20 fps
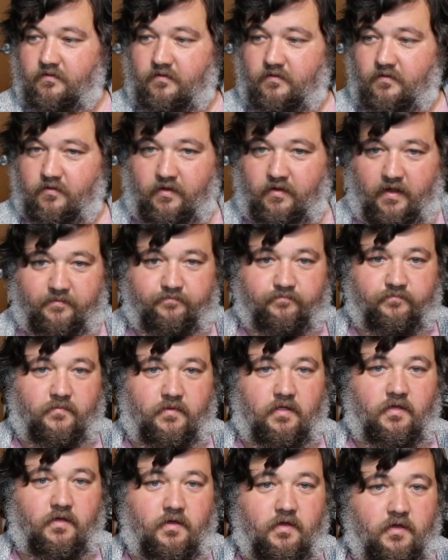Okay,
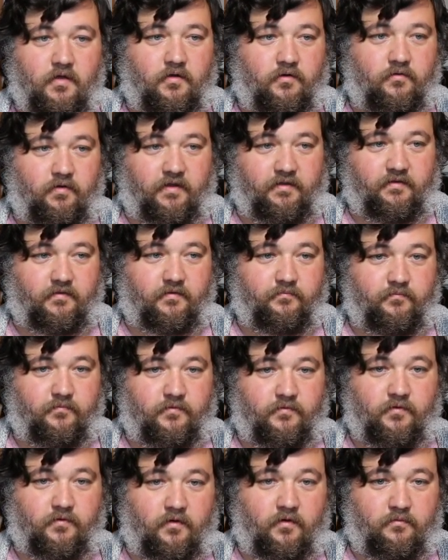great.
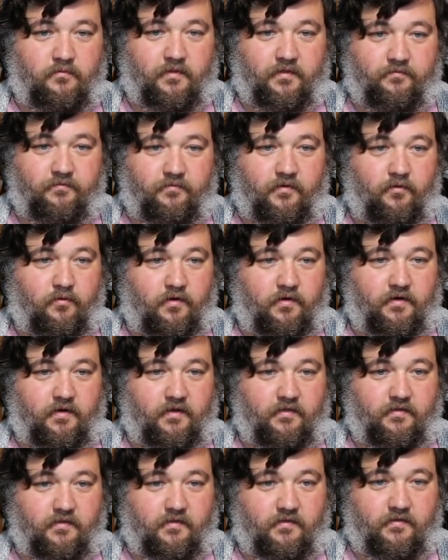So let's
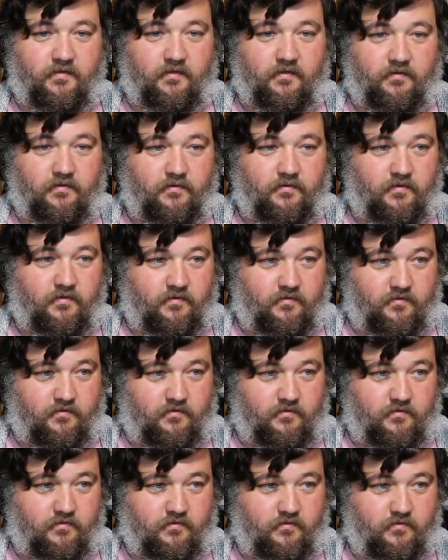reorganize these things.
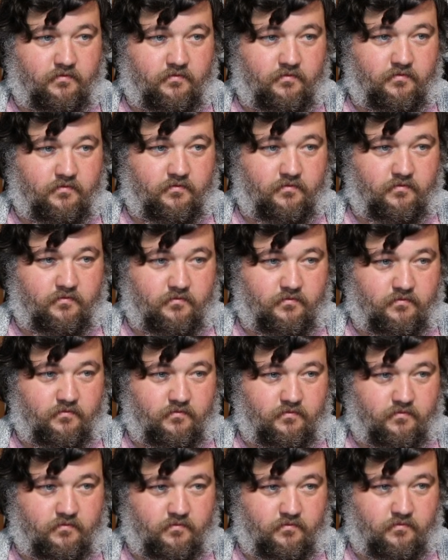
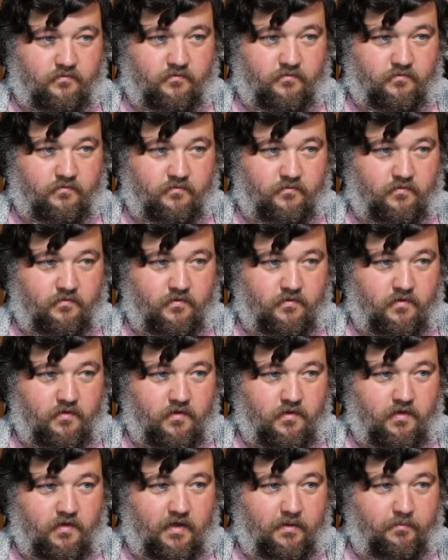
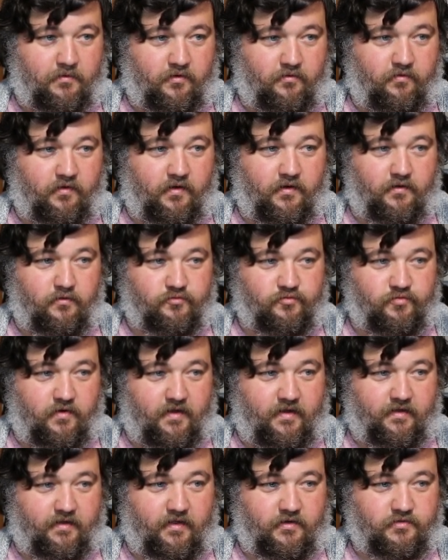I'm going to create a new
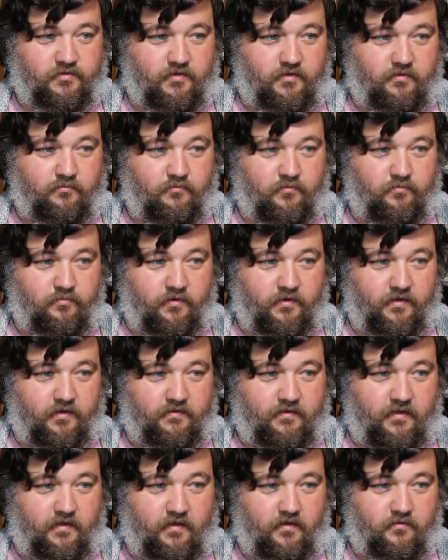track, actually, and we'll bring it
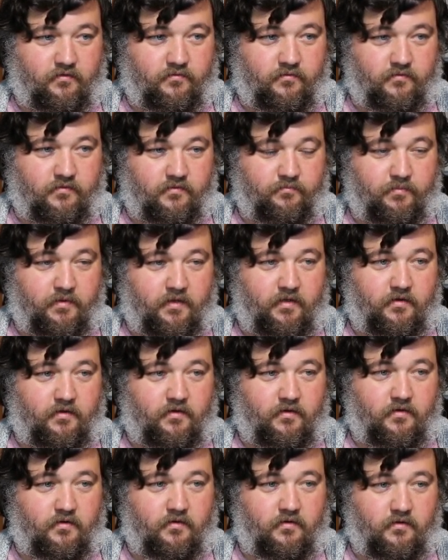down so it's
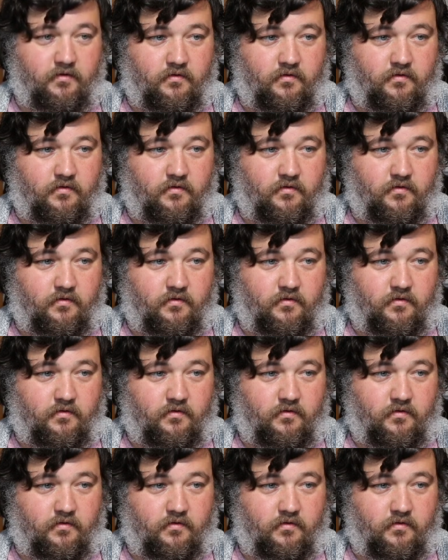better.